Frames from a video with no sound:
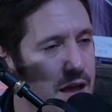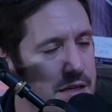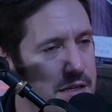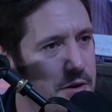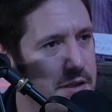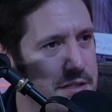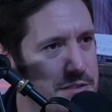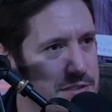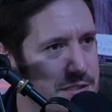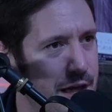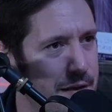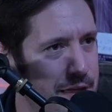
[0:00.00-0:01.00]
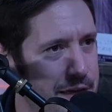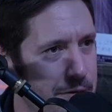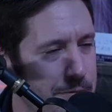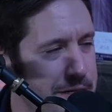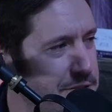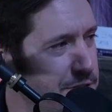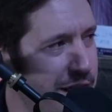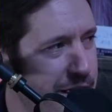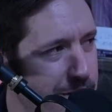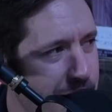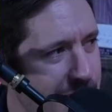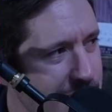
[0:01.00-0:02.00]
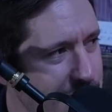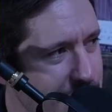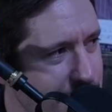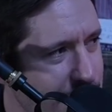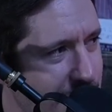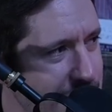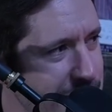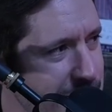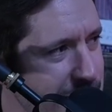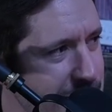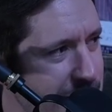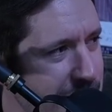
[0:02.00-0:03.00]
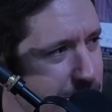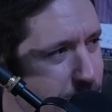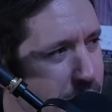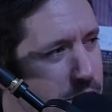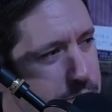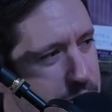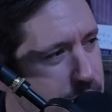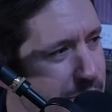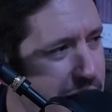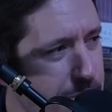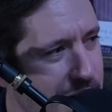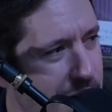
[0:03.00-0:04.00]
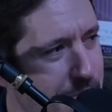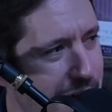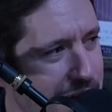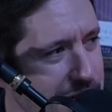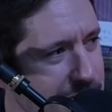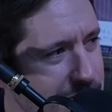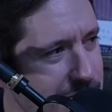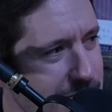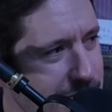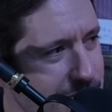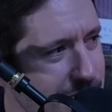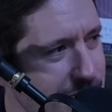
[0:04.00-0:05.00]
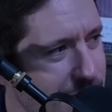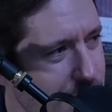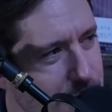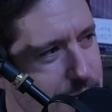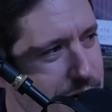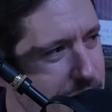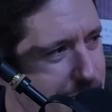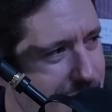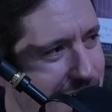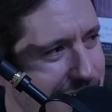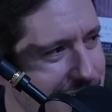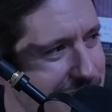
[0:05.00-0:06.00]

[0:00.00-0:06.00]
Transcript: You know what? This is kind of like a retread, right, for us? It's like, why don't we bring Mac Brown back? Why don't we bring him back?